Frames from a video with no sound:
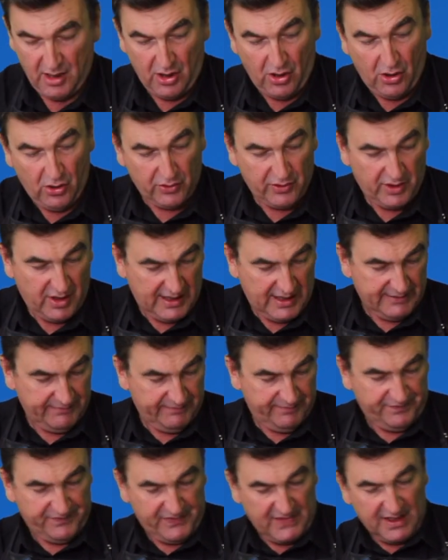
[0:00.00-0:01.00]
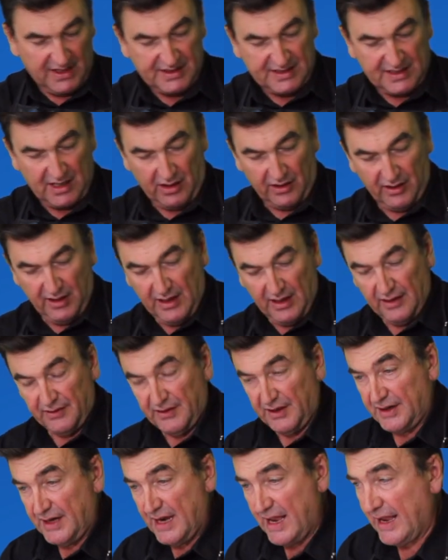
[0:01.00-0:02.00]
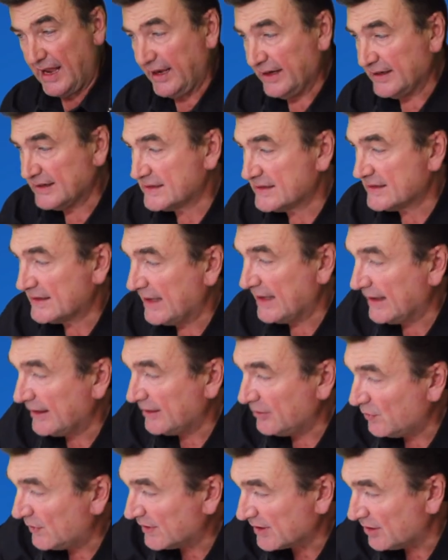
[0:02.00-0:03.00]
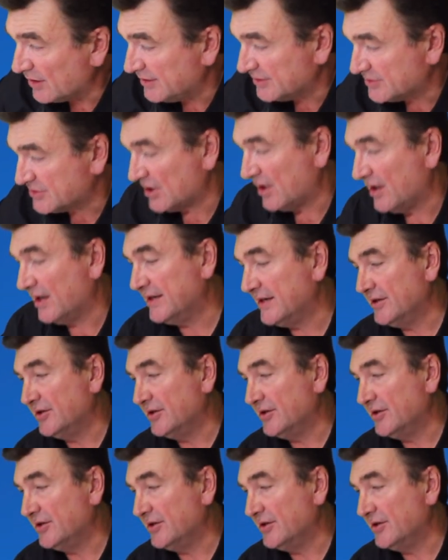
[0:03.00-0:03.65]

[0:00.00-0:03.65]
All right, so the next thing we're going to try and